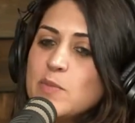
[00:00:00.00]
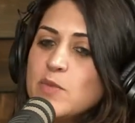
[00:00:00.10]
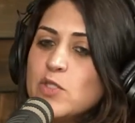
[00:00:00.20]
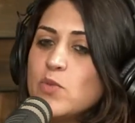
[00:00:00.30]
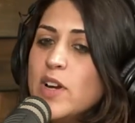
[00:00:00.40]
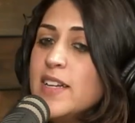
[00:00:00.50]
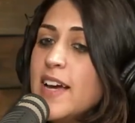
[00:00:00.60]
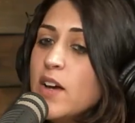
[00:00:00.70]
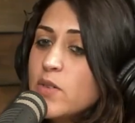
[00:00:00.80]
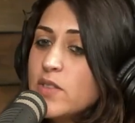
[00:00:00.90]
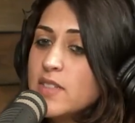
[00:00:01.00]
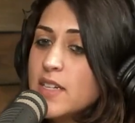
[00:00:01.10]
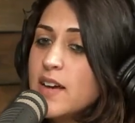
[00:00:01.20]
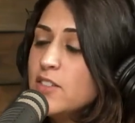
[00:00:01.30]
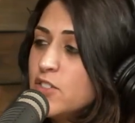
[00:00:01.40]
So right now, the
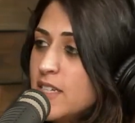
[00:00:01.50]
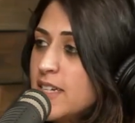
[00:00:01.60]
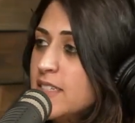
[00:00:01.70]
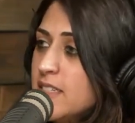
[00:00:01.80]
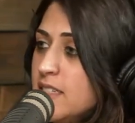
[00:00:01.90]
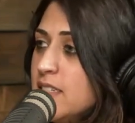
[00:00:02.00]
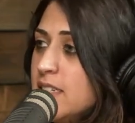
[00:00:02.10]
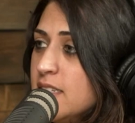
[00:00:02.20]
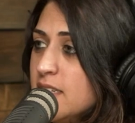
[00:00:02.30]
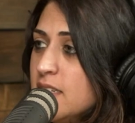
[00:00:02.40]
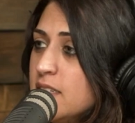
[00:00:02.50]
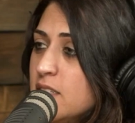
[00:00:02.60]
psychologists act as the attending